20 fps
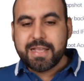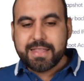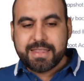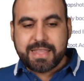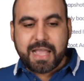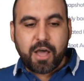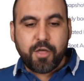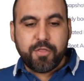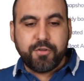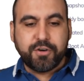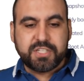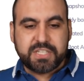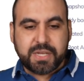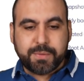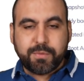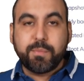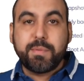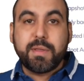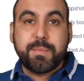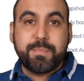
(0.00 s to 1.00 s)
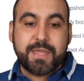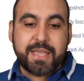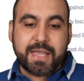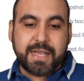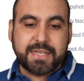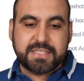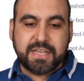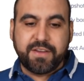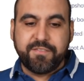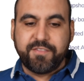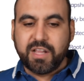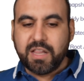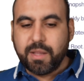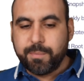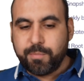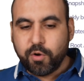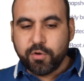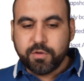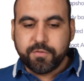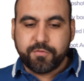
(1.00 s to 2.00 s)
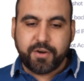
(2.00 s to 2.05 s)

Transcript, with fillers: Now, there's several V P S available.